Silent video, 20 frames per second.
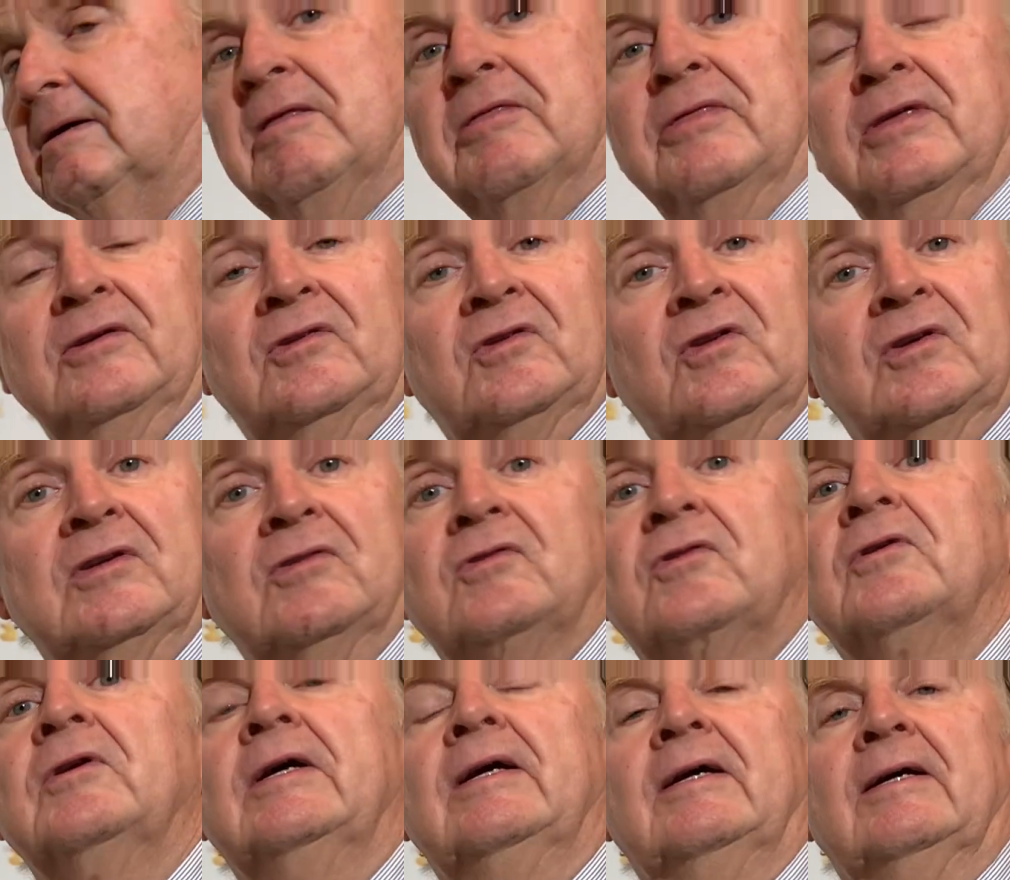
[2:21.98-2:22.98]
This
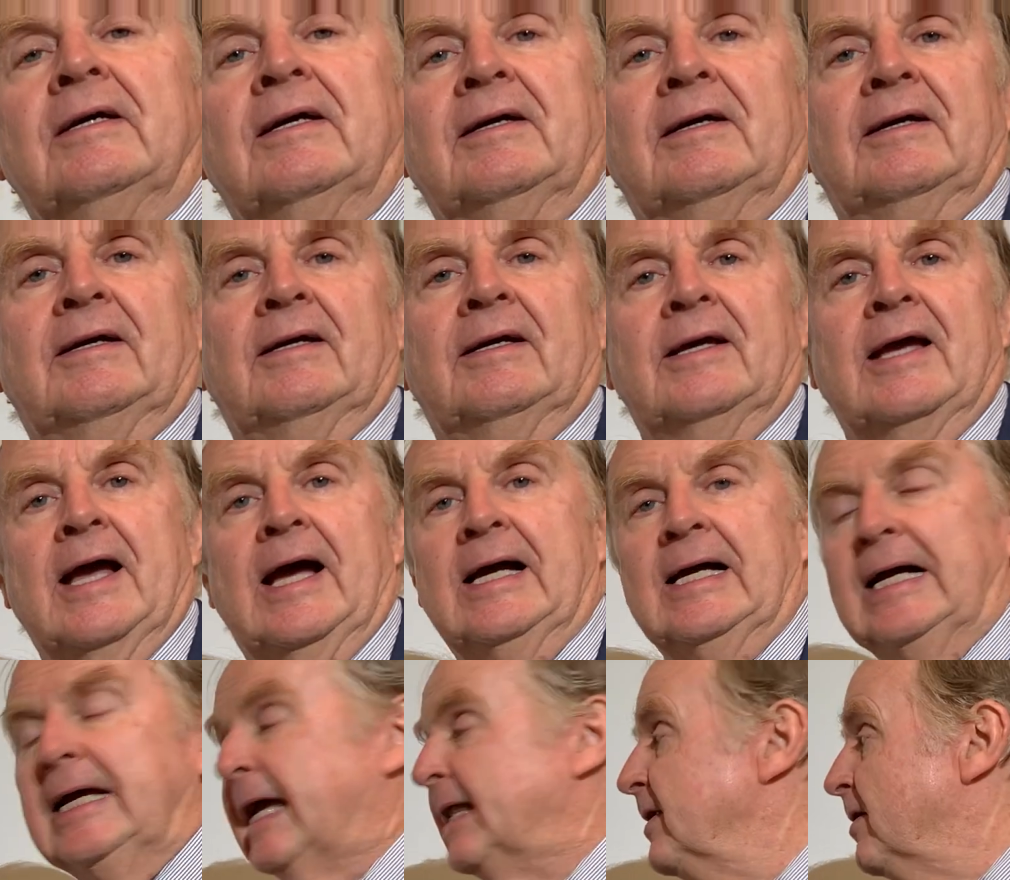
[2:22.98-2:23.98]
is,
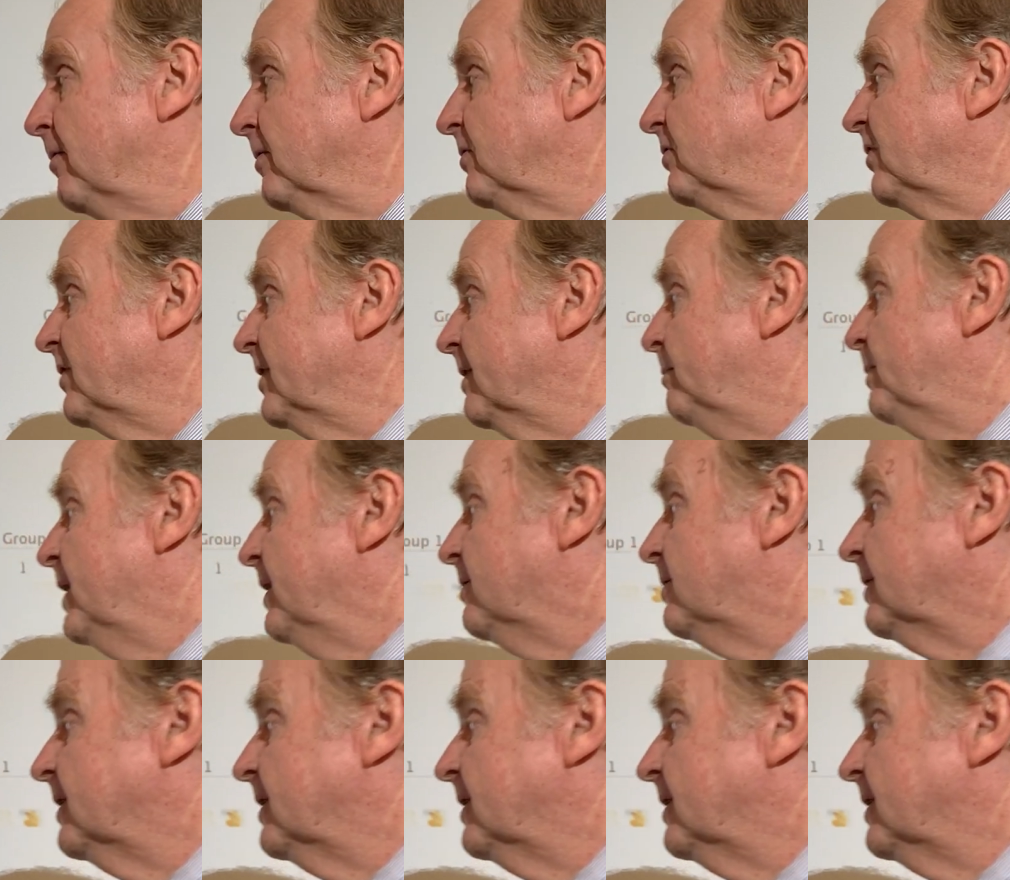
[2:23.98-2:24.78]
and notice the appeal